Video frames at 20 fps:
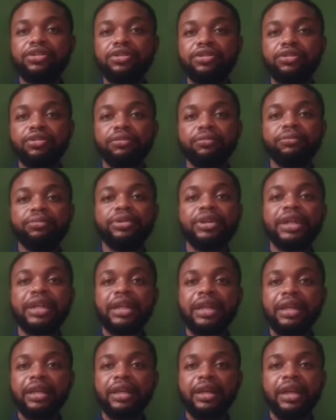to
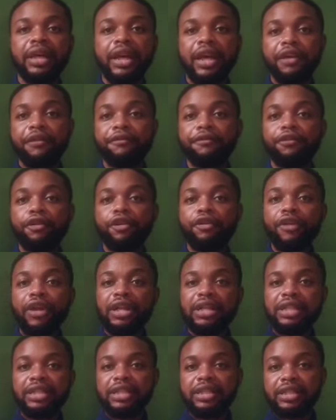bring a
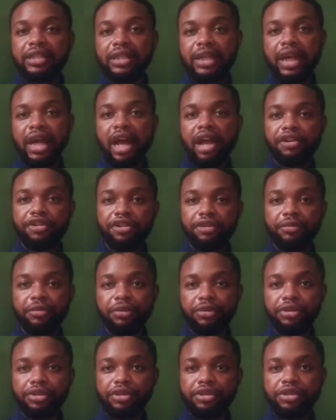forest's
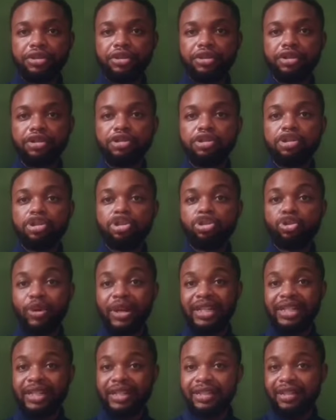attributes to
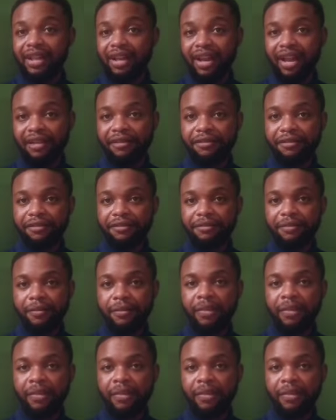a city life.